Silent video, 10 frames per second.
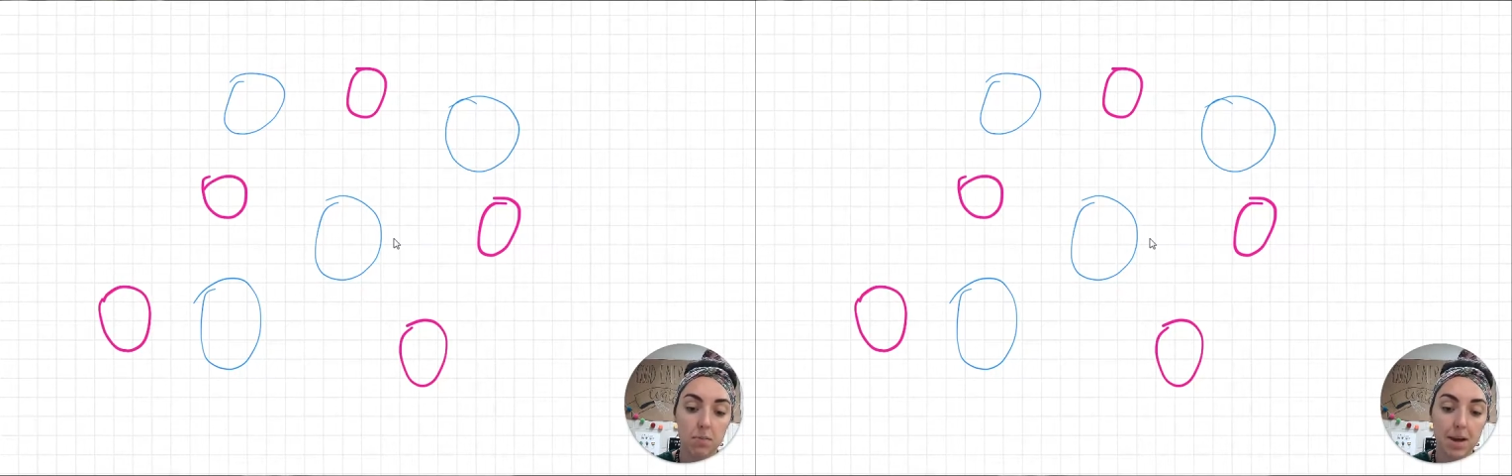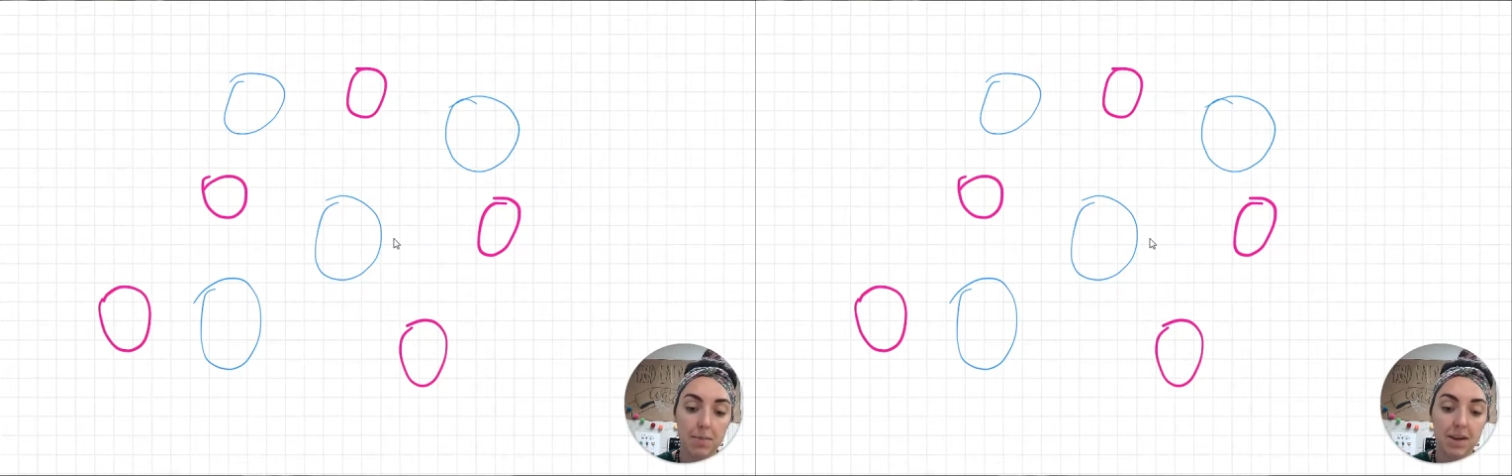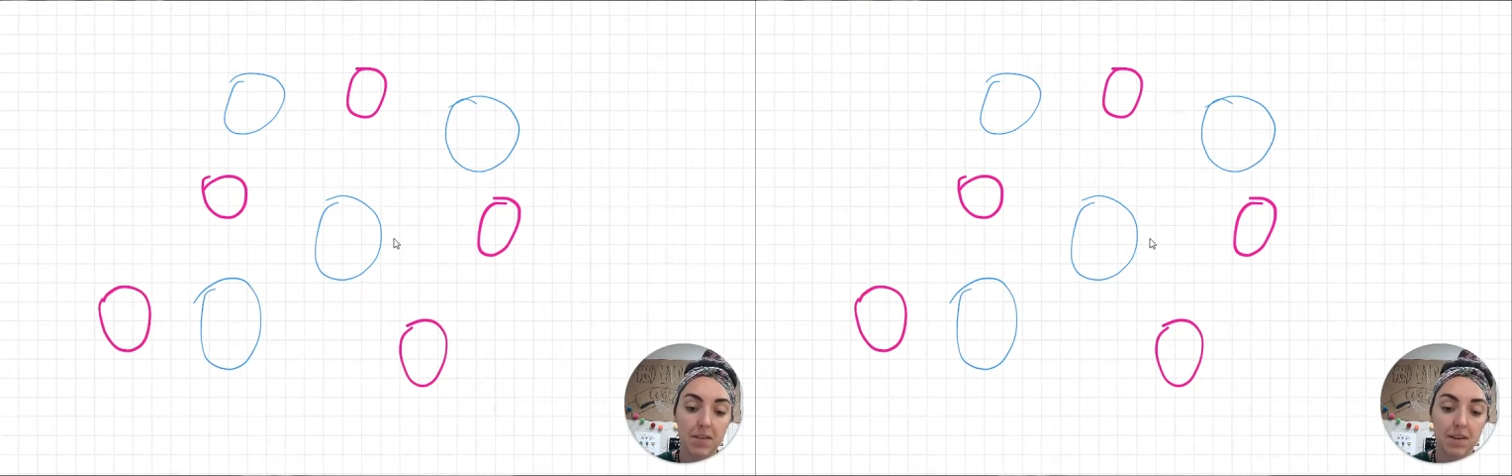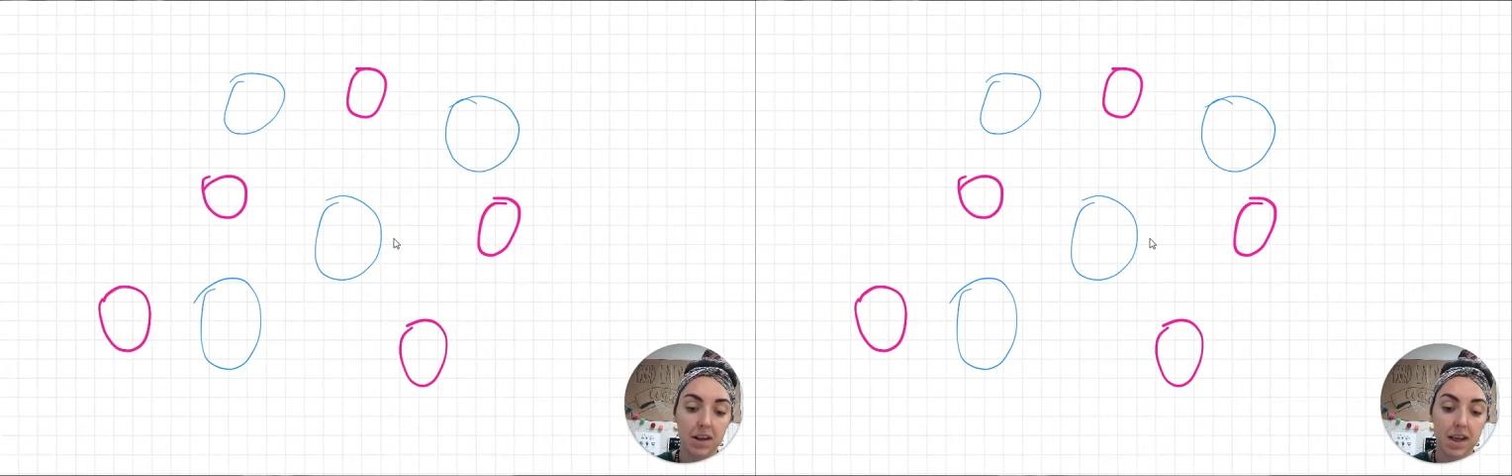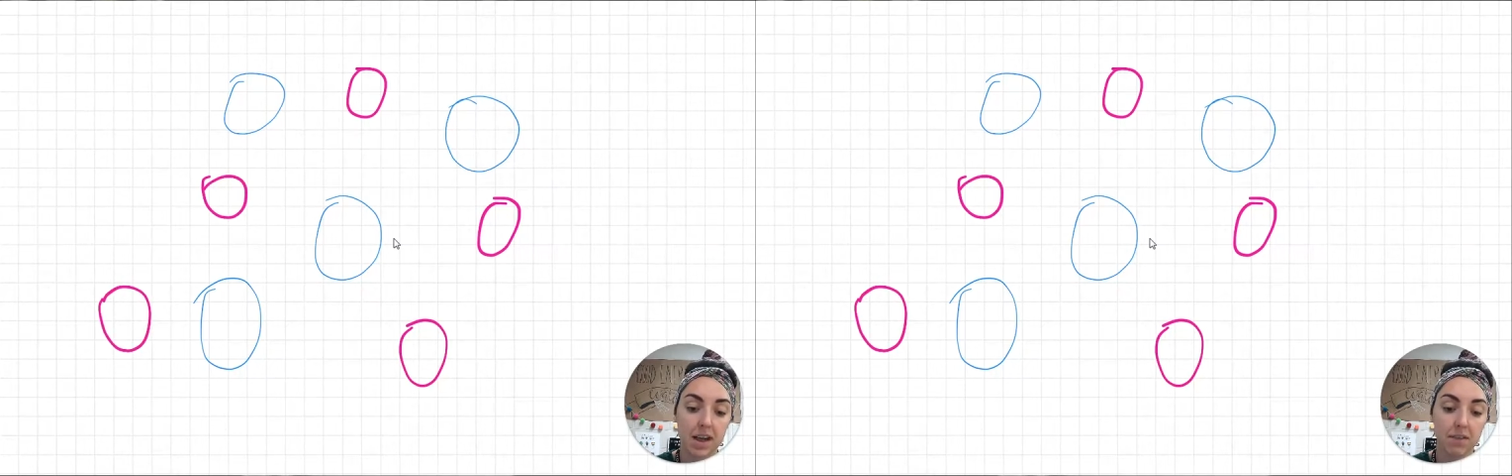even I'll add
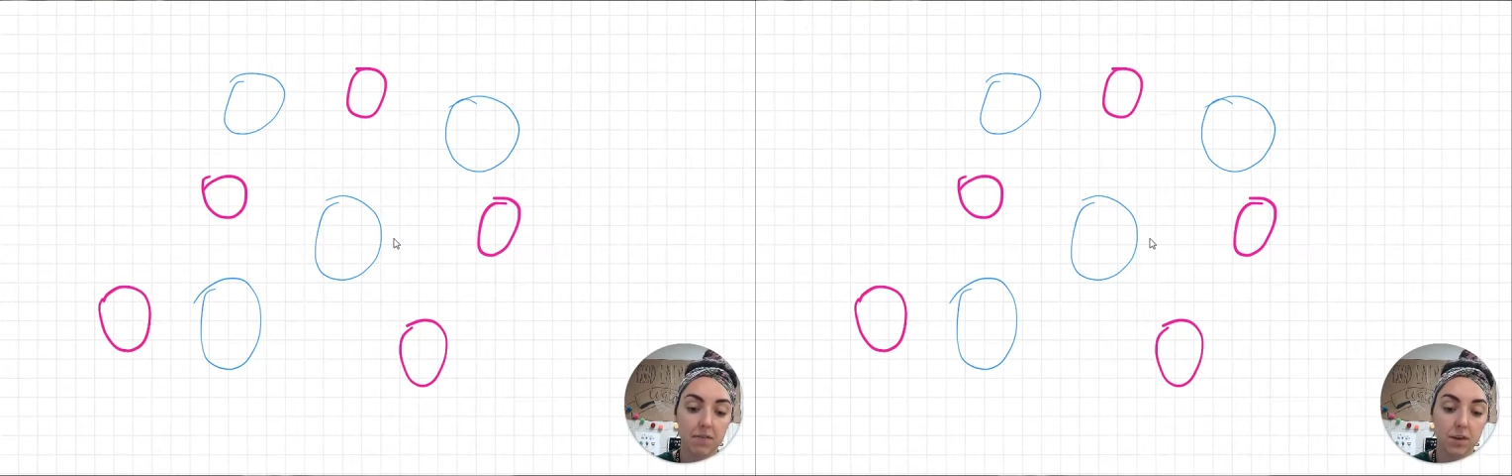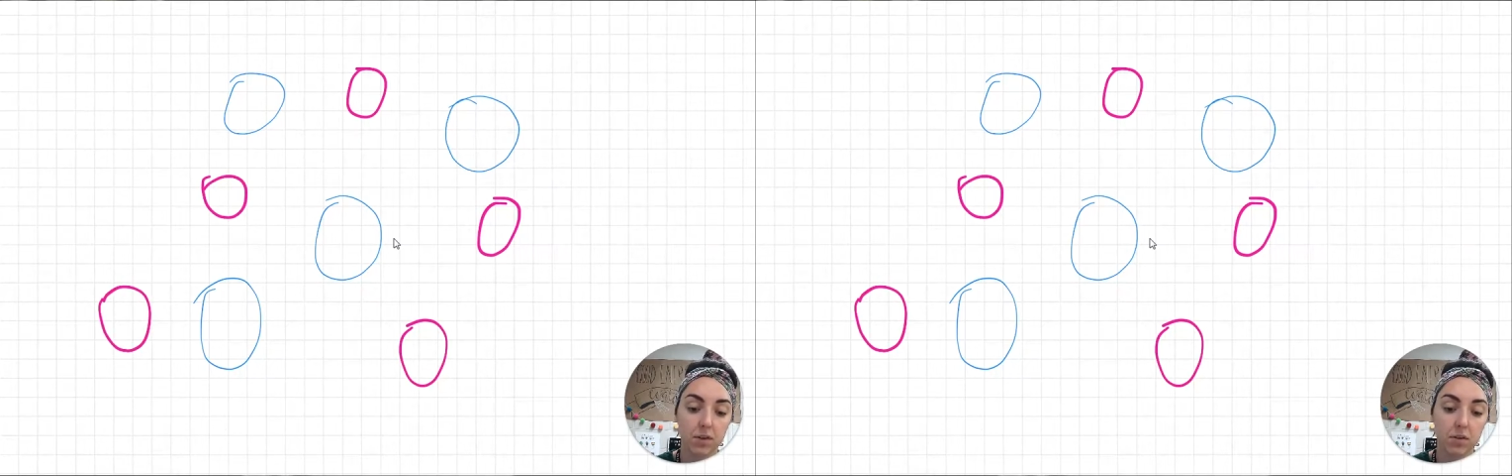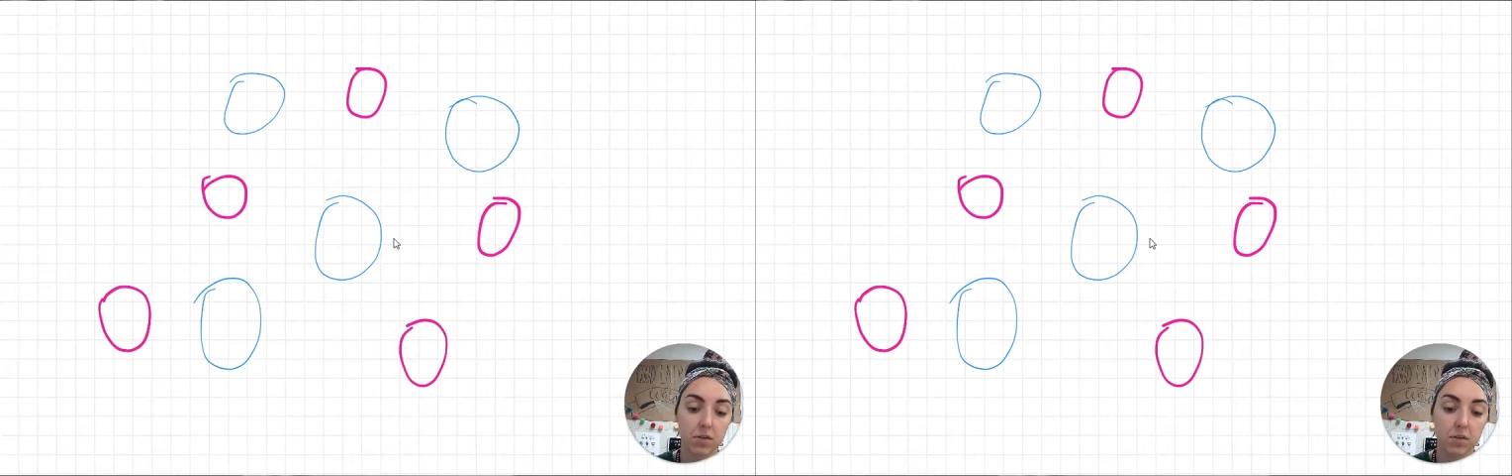a few,